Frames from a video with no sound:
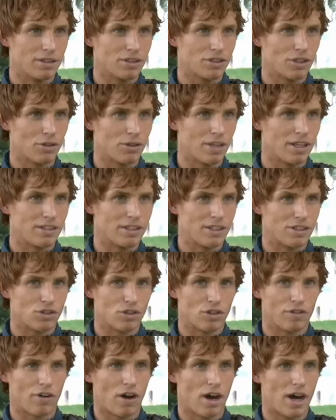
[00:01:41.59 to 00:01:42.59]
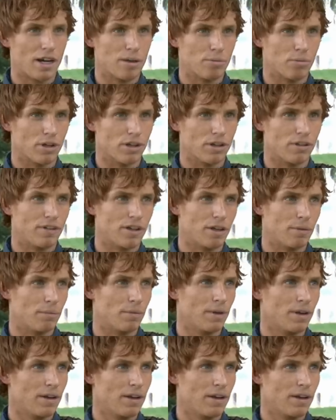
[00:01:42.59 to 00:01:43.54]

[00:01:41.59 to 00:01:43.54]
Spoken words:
So there's this sort of hybrid of him